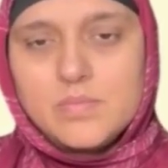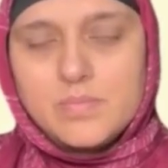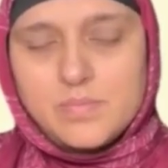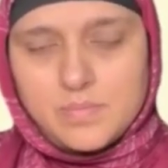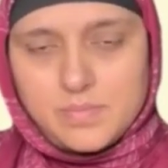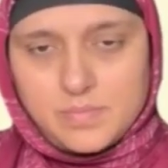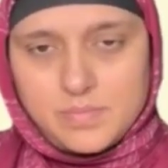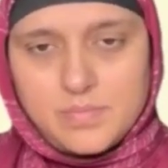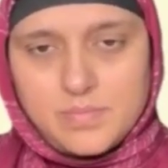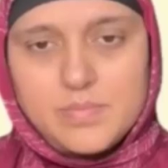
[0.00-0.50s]

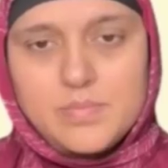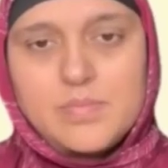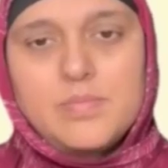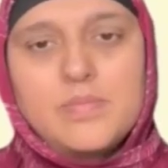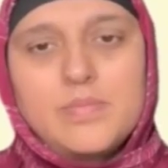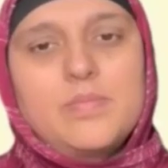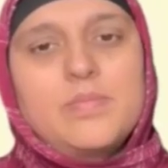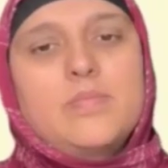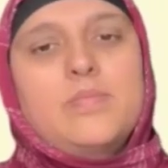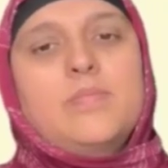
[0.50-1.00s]

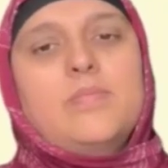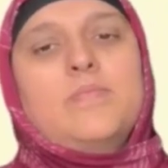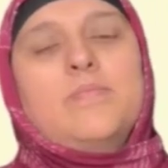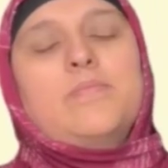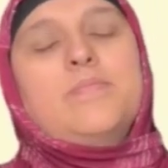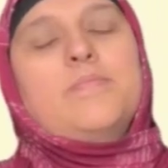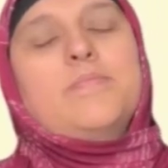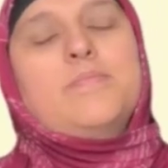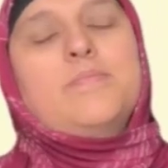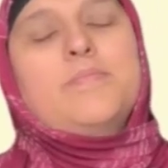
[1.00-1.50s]

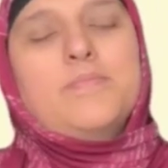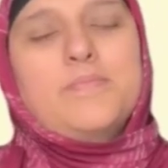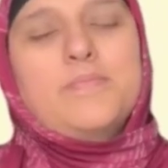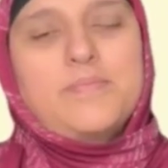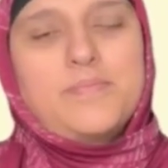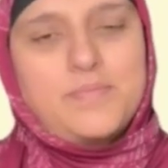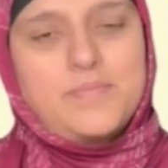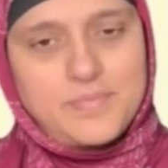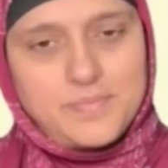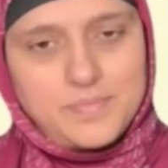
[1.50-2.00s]

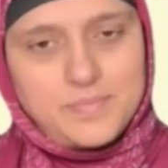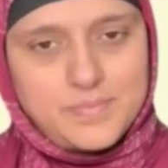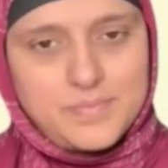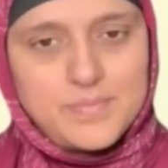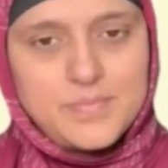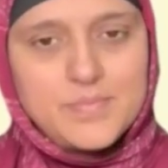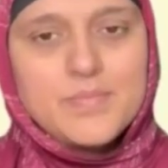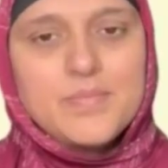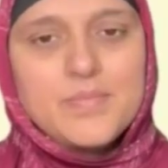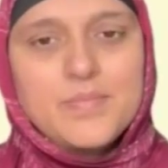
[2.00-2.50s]

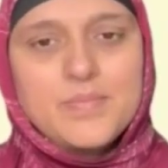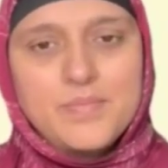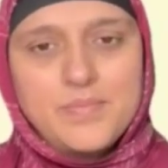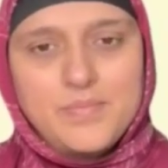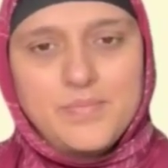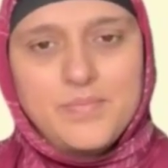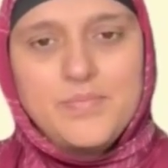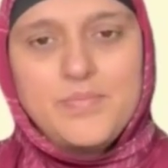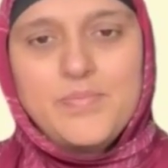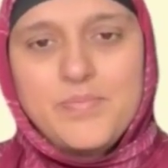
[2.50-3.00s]

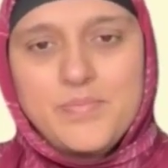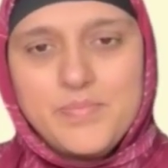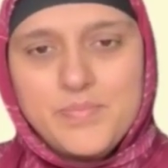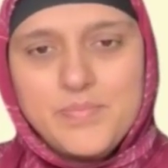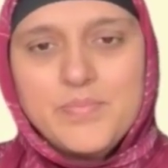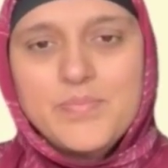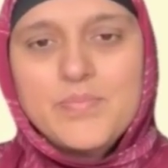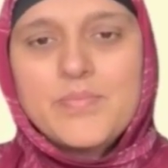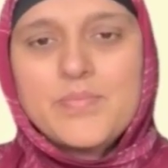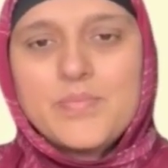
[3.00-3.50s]

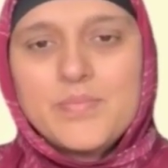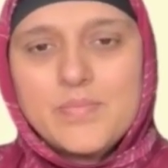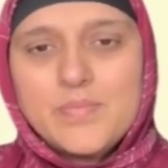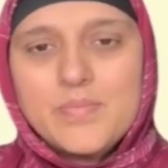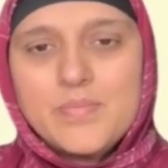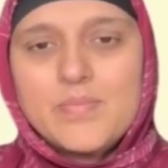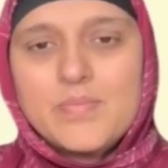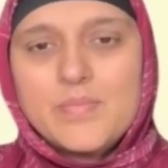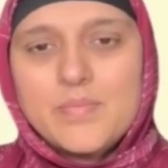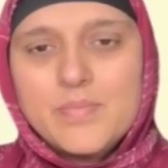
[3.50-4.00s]

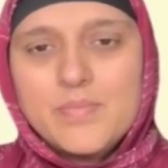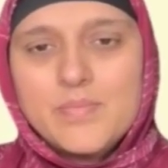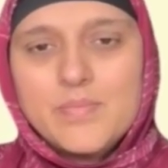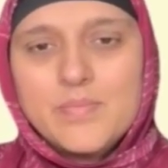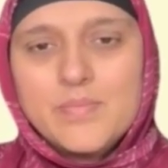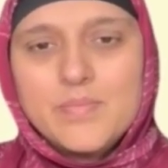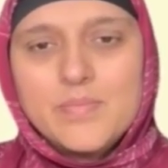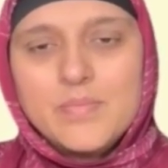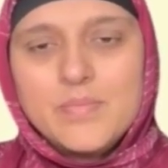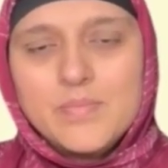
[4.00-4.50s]

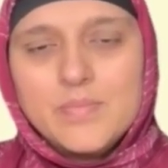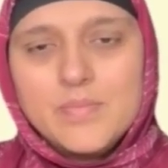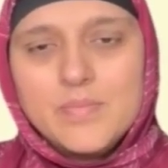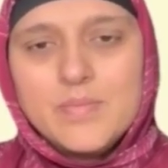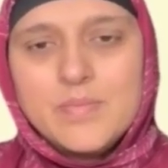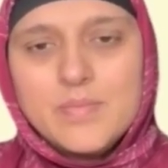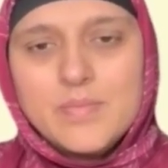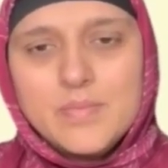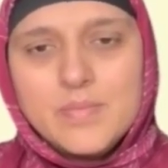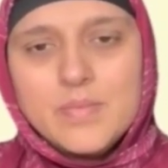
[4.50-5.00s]

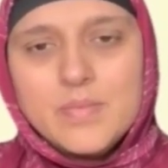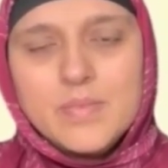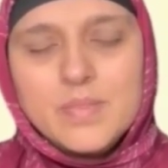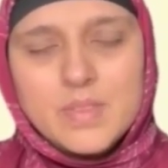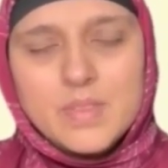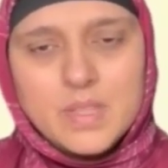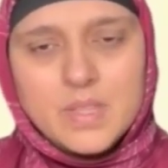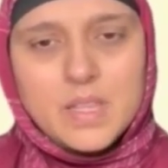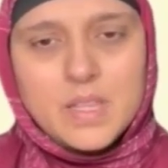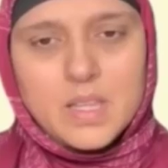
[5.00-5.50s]

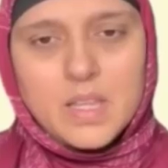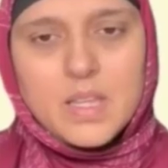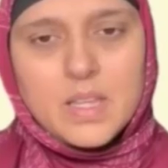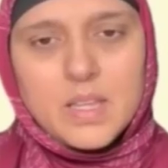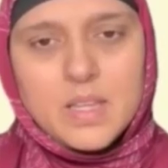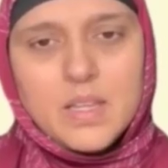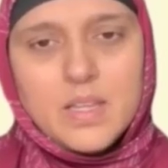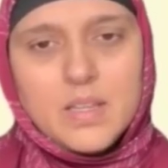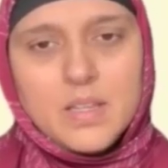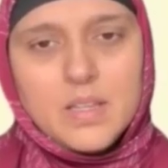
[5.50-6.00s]

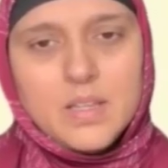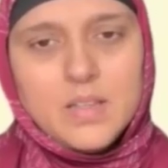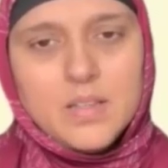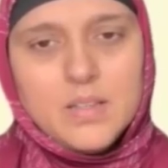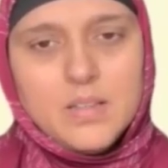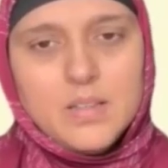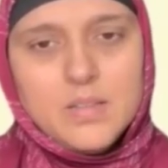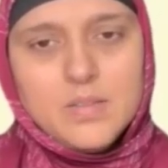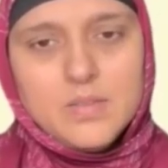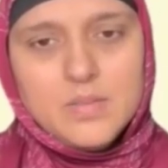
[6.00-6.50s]

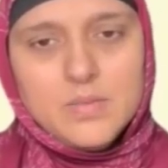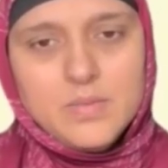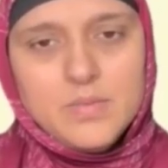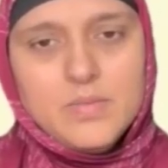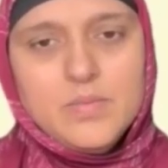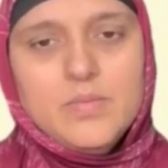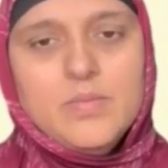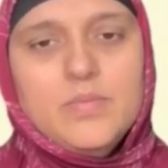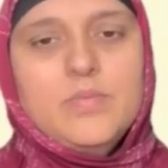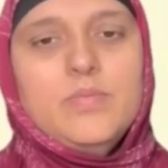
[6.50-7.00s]

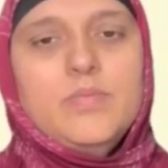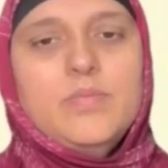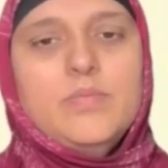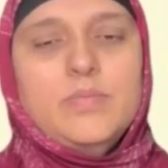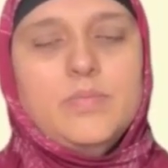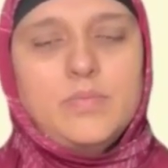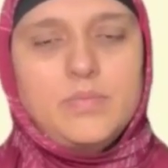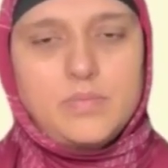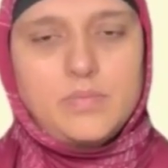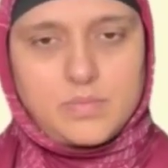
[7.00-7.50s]

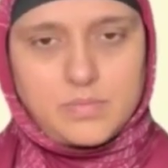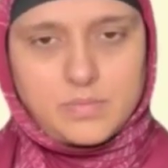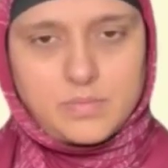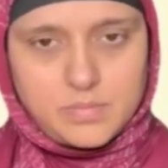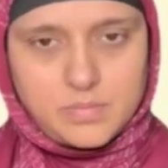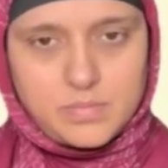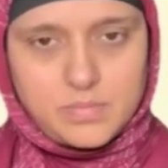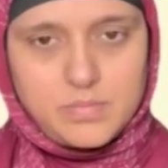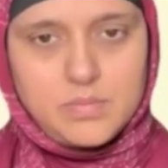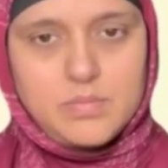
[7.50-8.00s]
(not speaking)